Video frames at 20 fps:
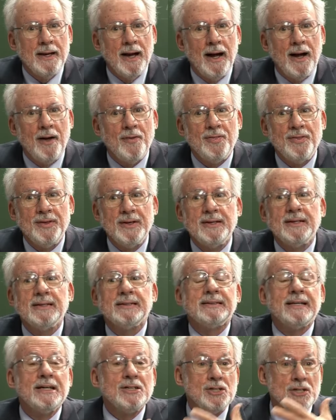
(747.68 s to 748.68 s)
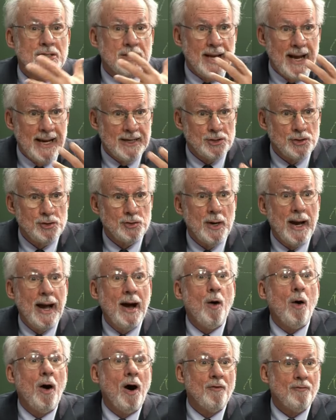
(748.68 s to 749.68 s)
the decision as to
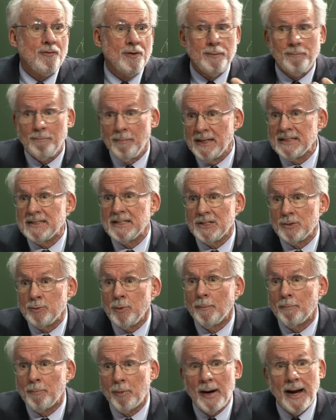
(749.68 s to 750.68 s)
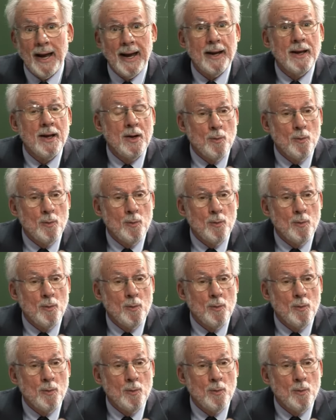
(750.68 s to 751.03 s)
how often Muslims will pray